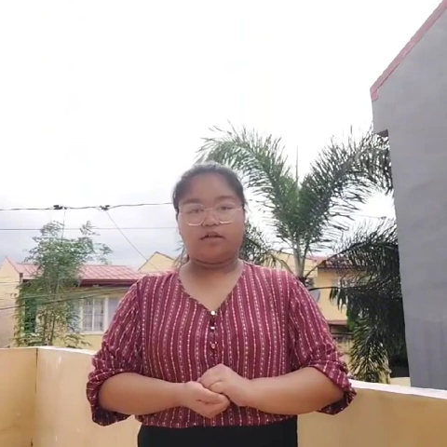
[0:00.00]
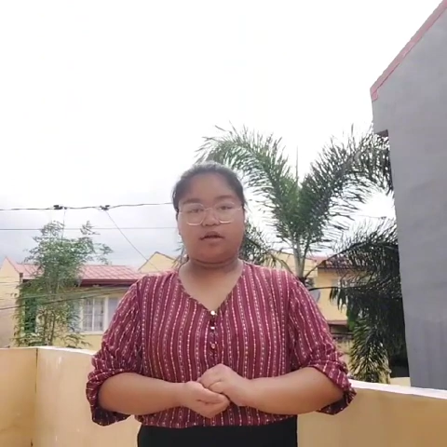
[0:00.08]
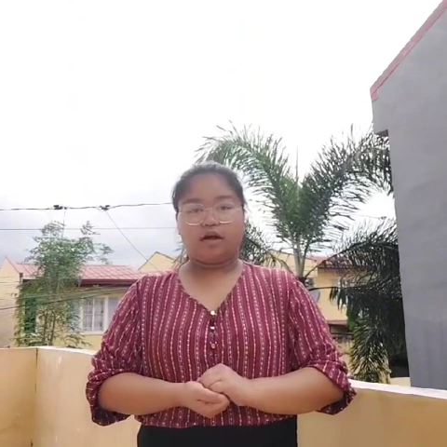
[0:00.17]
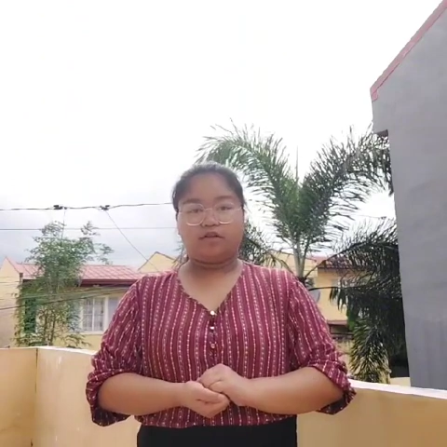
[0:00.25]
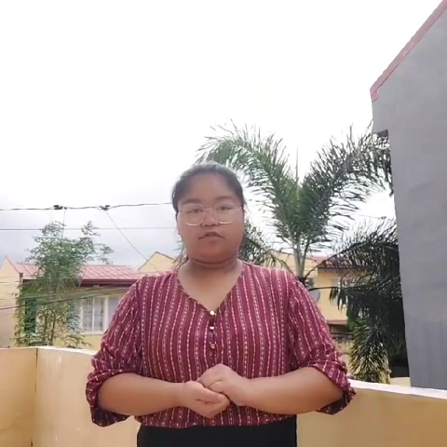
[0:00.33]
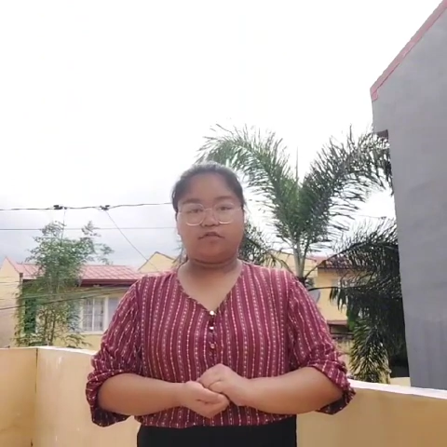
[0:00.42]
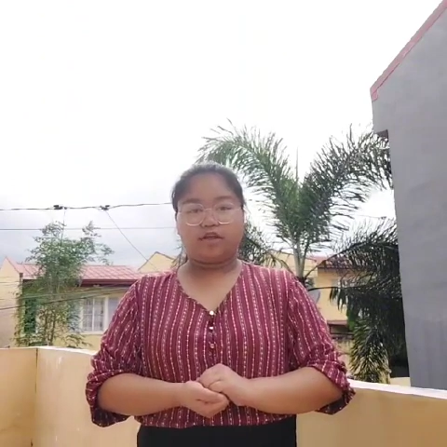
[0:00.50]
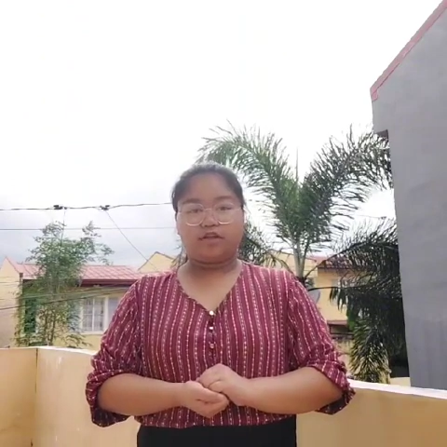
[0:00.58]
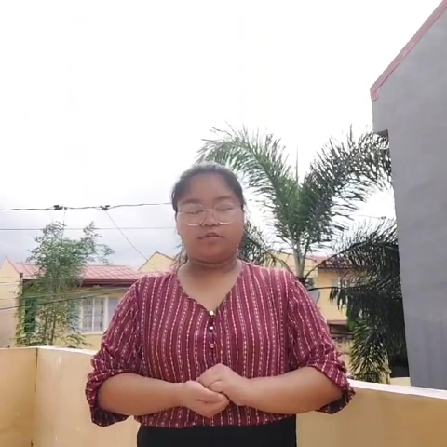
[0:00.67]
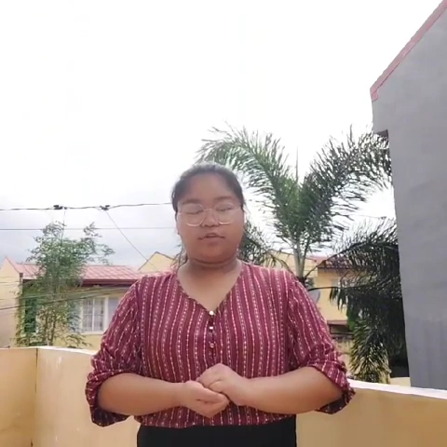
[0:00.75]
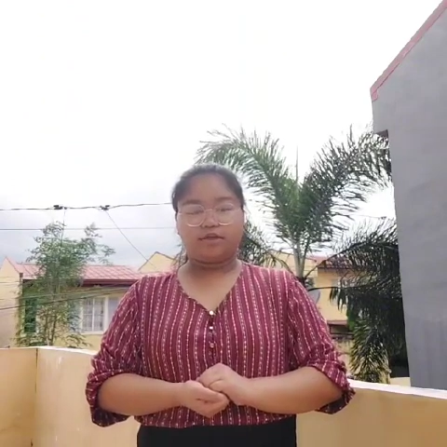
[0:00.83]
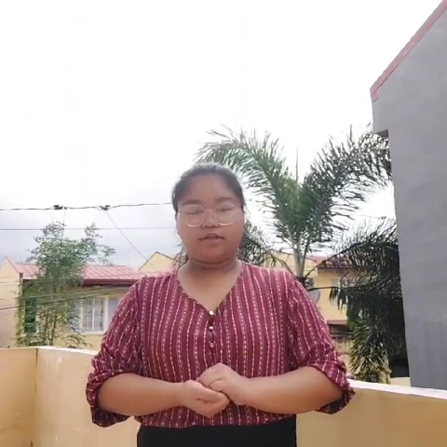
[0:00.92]
an
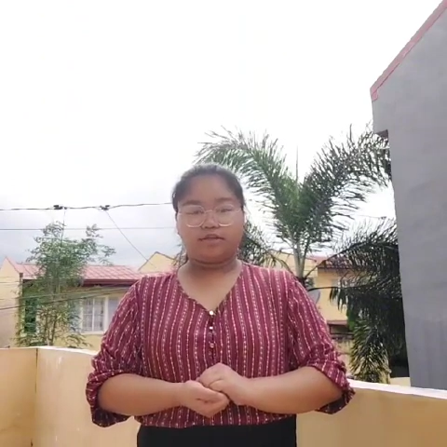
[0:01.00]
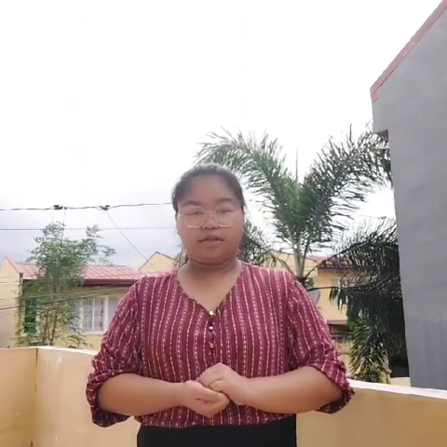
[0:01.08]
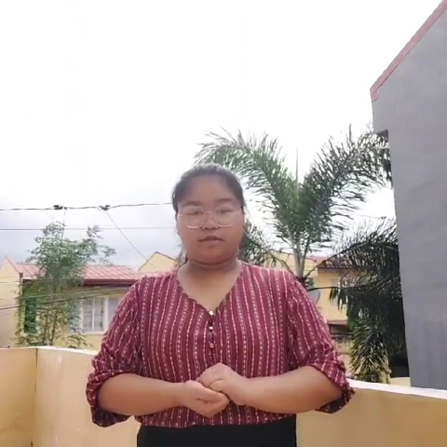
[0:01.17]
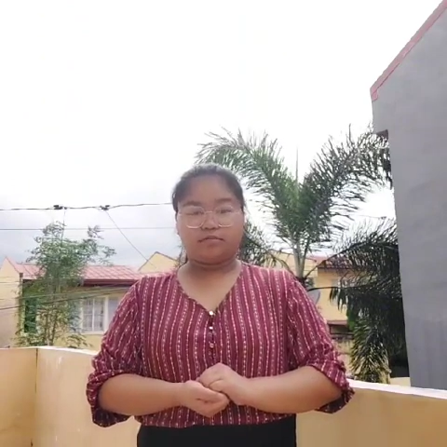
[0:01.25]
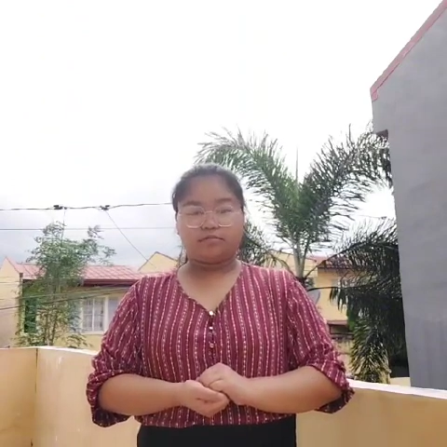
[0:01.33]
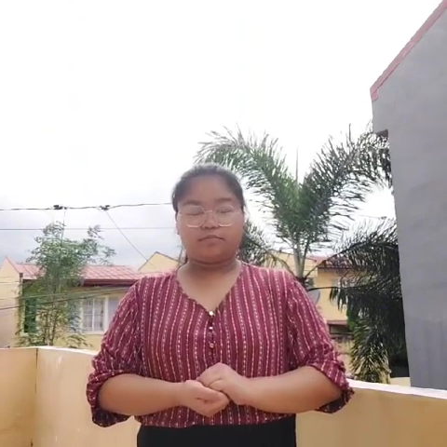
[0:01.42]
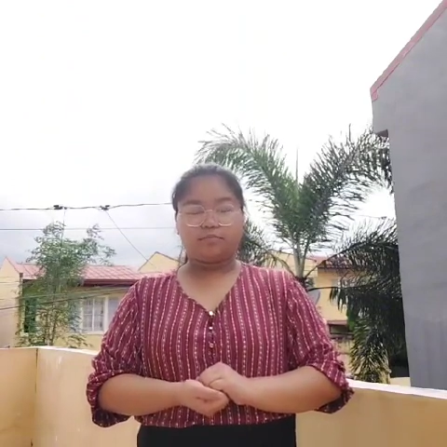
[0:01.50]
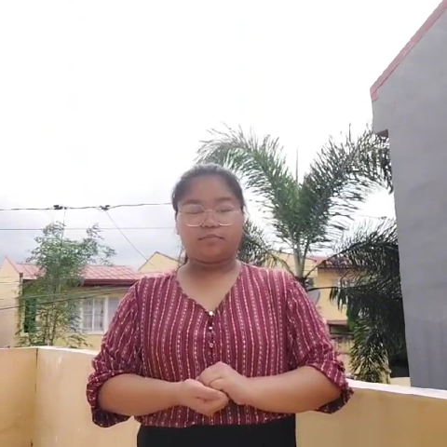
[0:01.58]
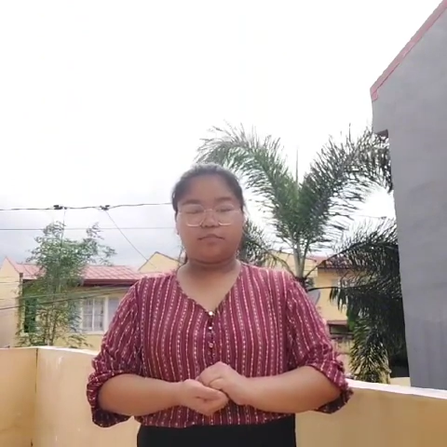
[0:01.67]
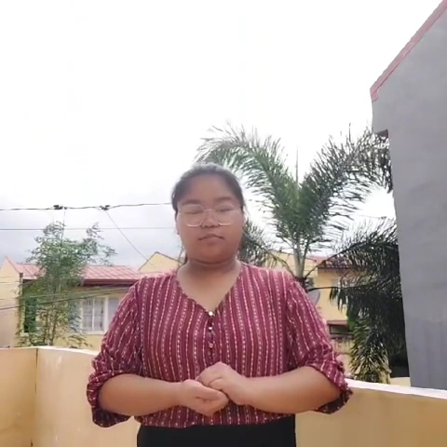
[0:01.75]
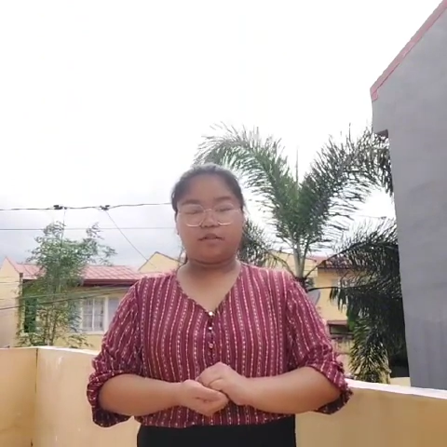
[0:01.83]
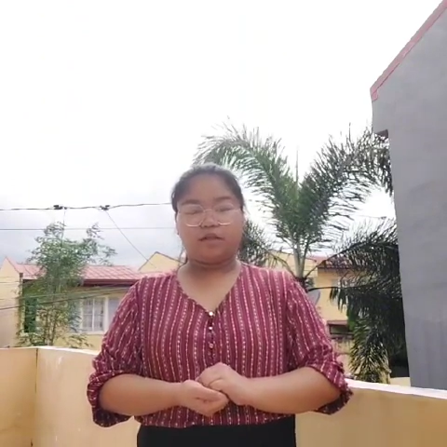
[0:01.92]
unconfident person.
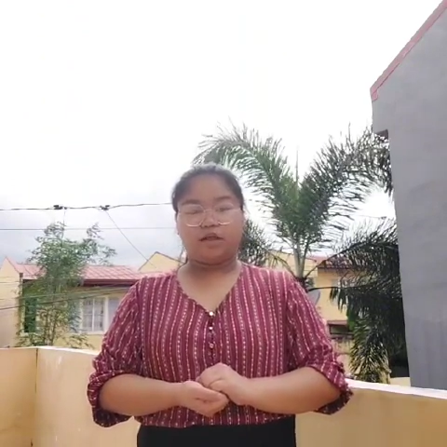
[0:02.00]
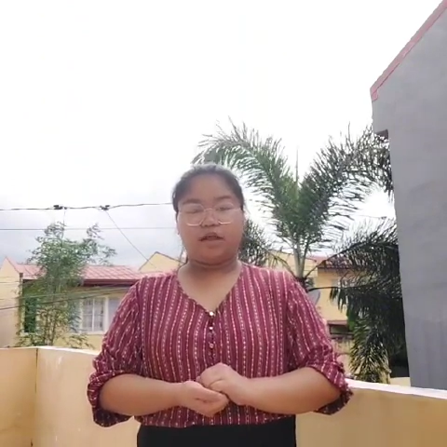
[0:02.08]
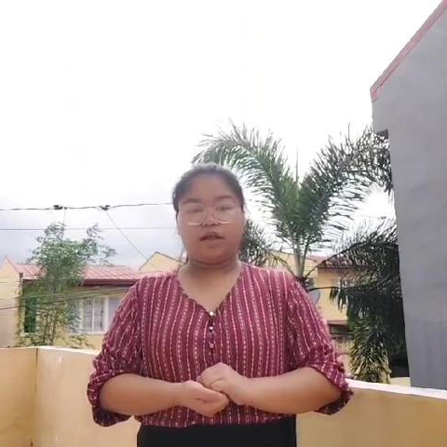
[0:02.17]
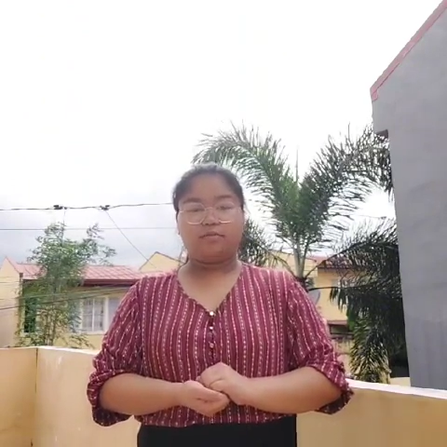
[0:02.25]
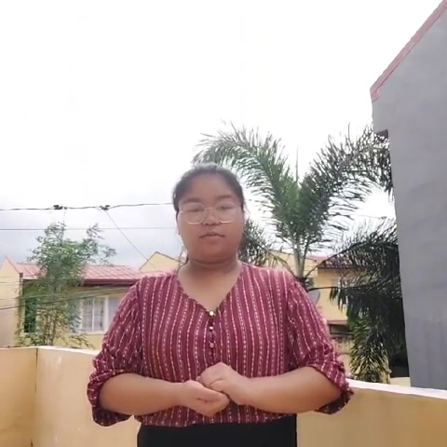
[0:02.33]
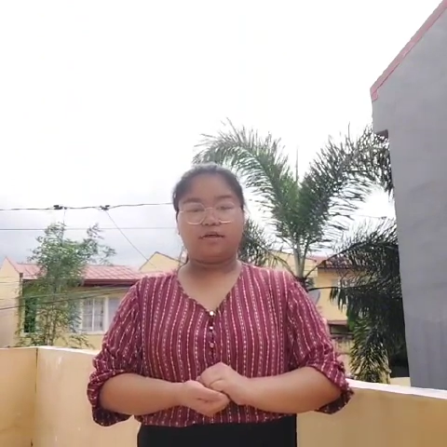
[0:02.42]
In